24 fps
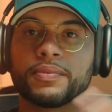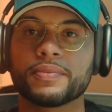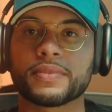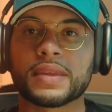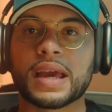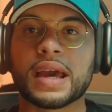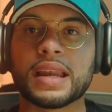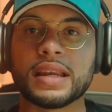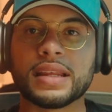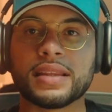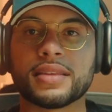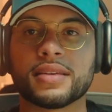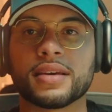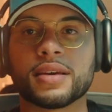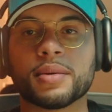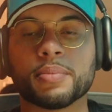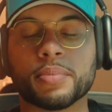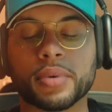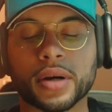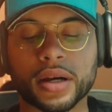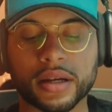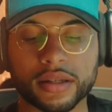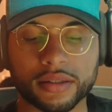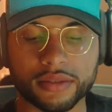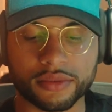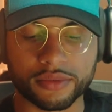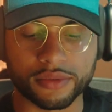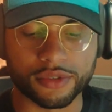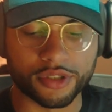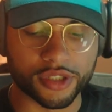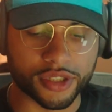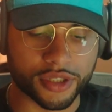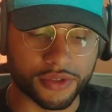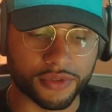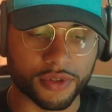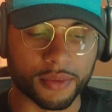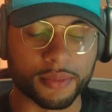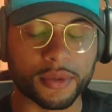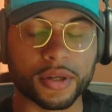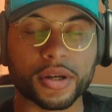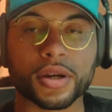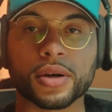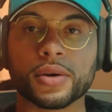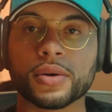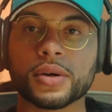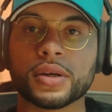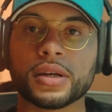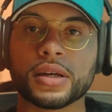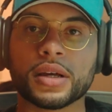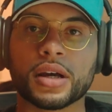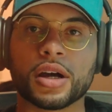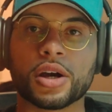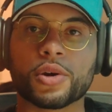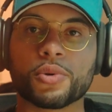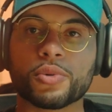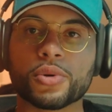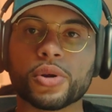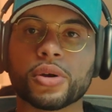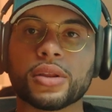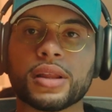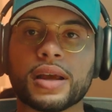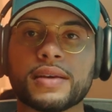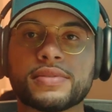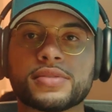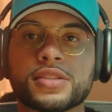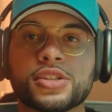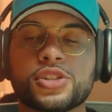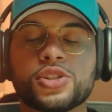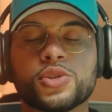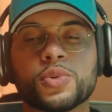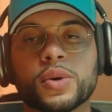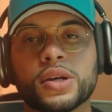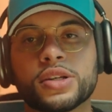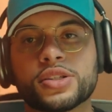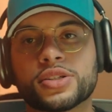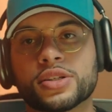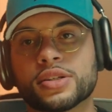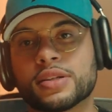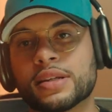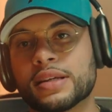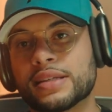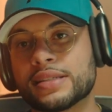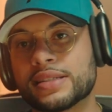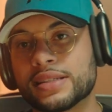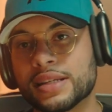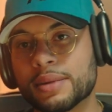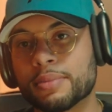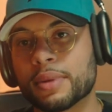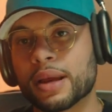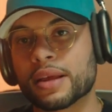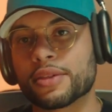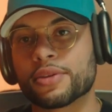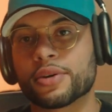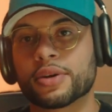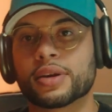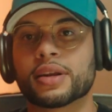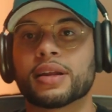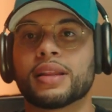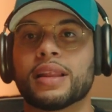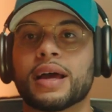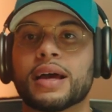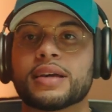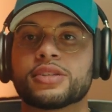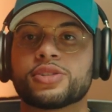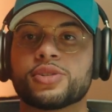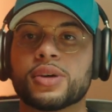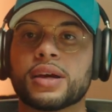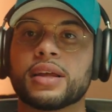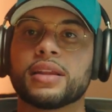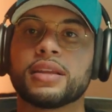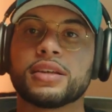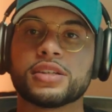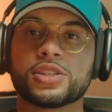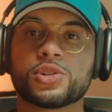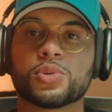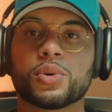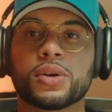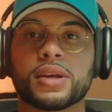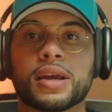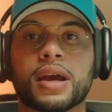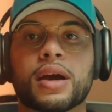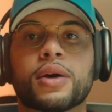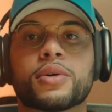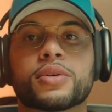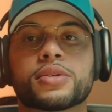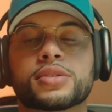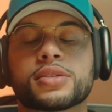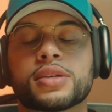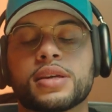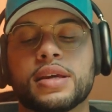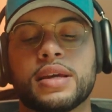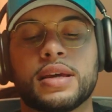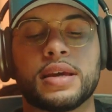anything, but just from, a real life situation, they seem like they're going to last you at least 20 hours.